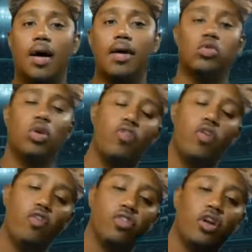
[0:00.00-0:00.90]
He's
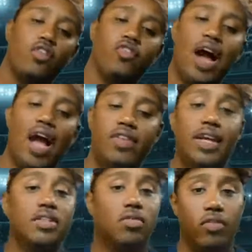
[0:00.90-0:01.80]
24 for 35. He
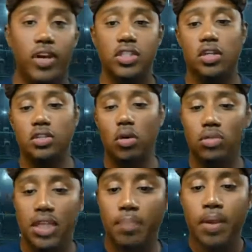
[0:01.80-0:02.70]
gets the revenge on his old
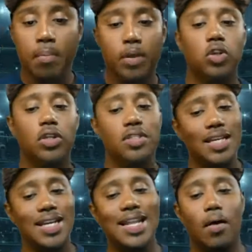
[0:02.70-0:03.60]
team. But you can
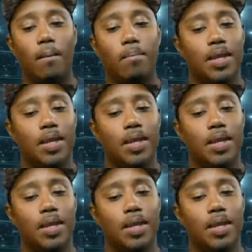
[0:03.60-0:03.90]
see, though,